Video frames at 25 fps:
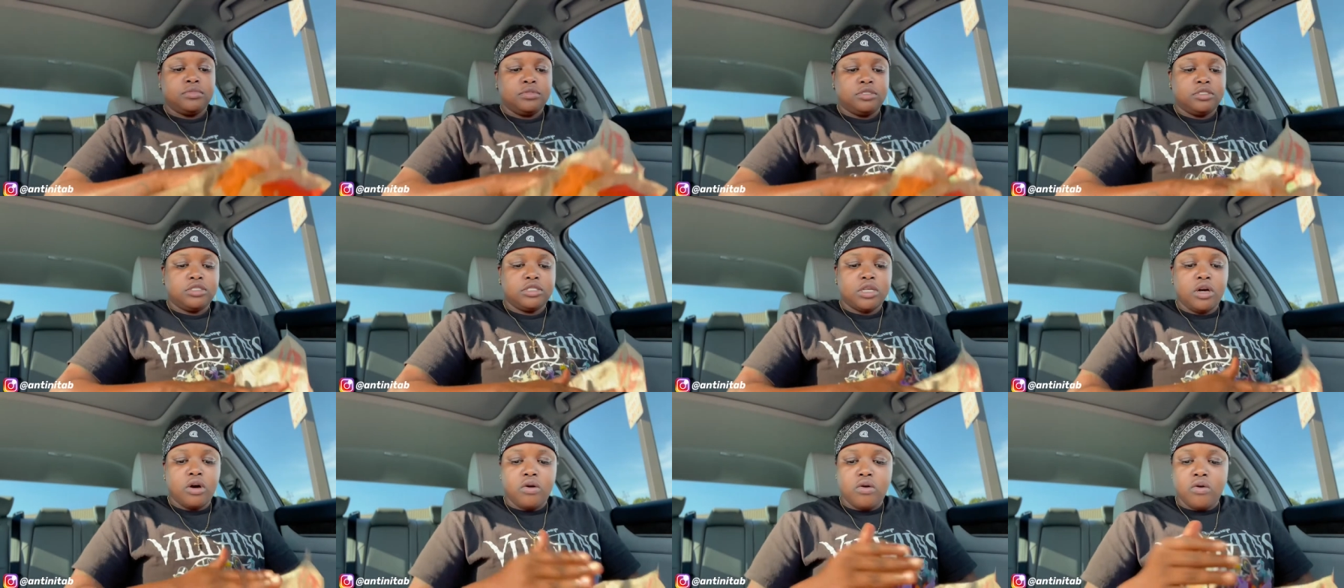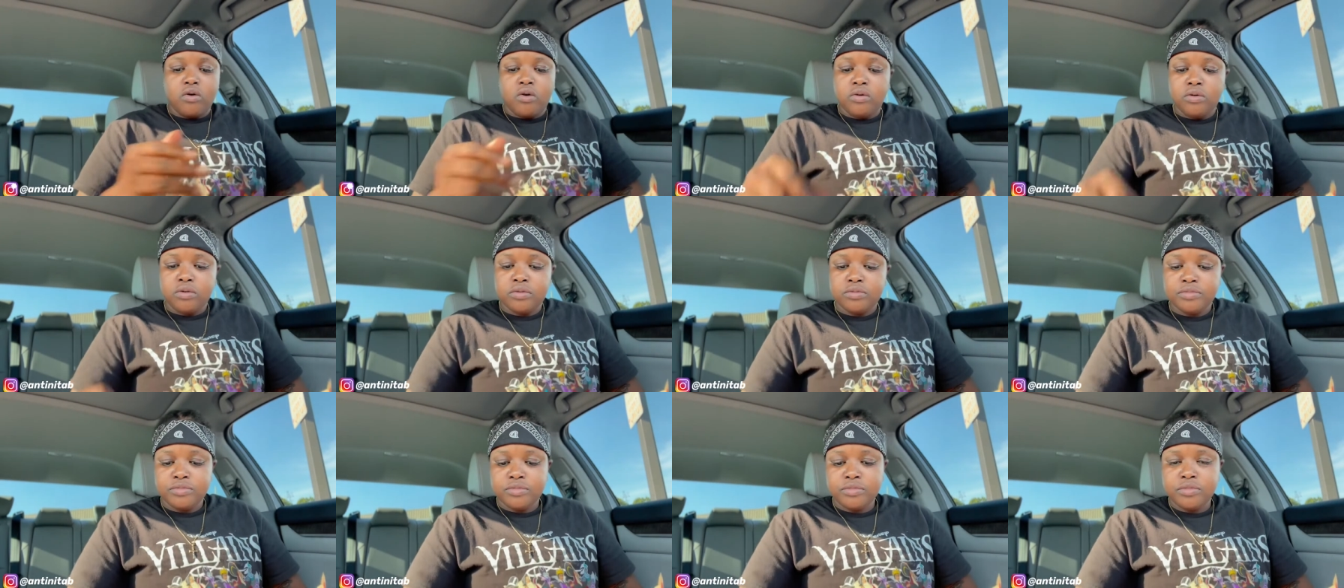So
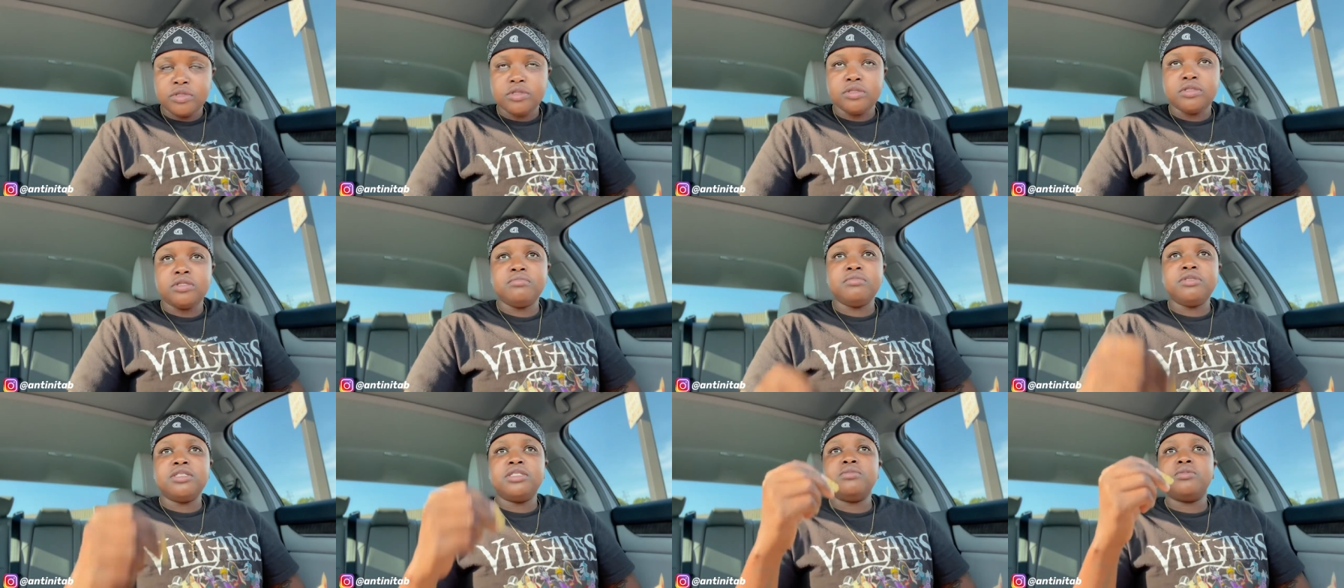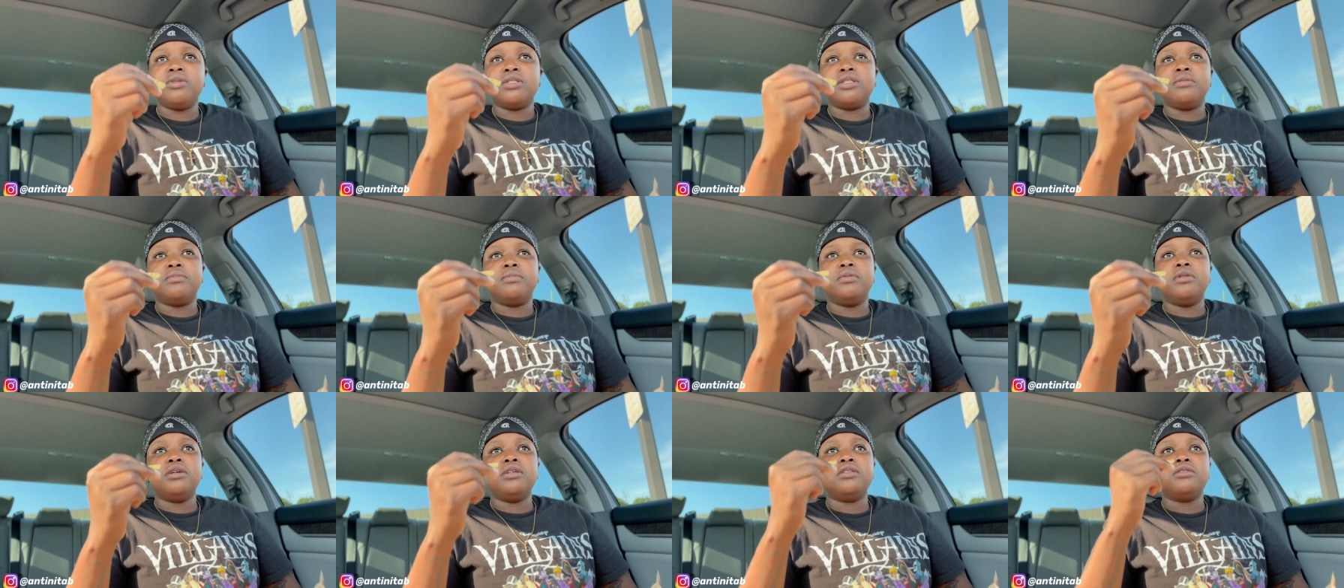let me see what
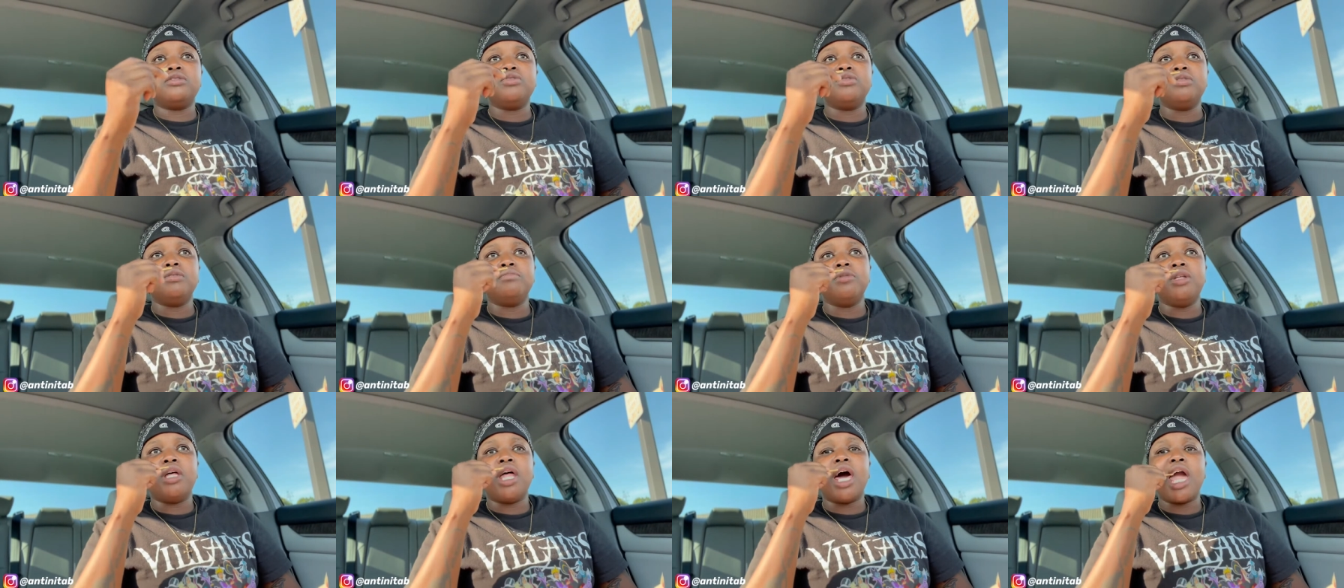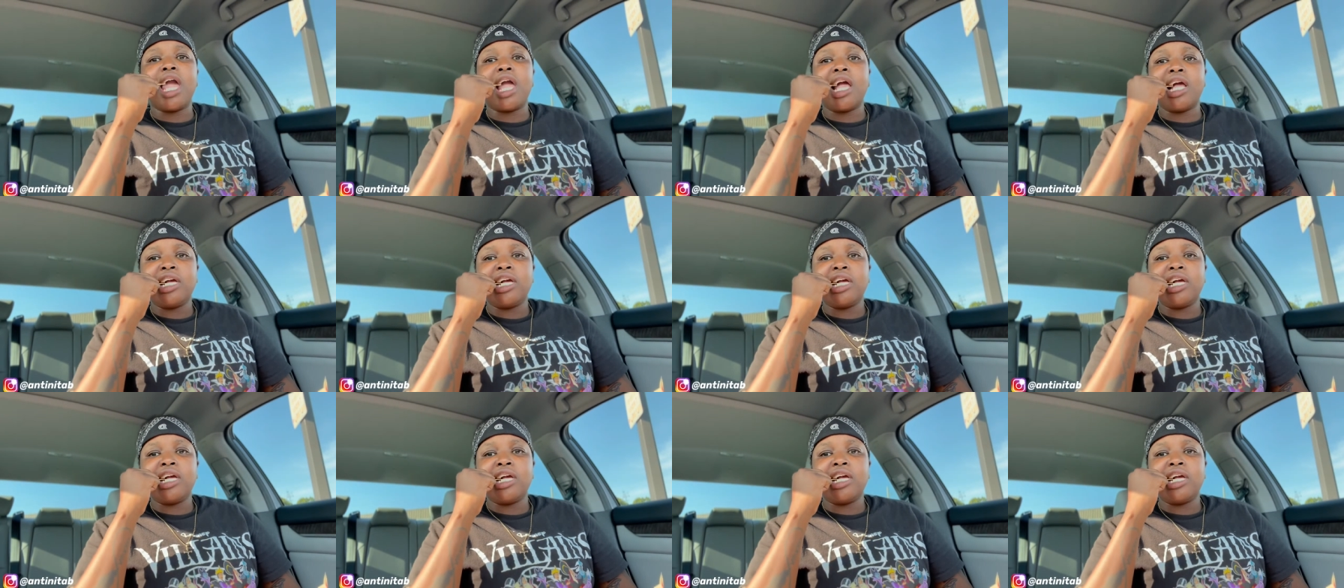this little chip like.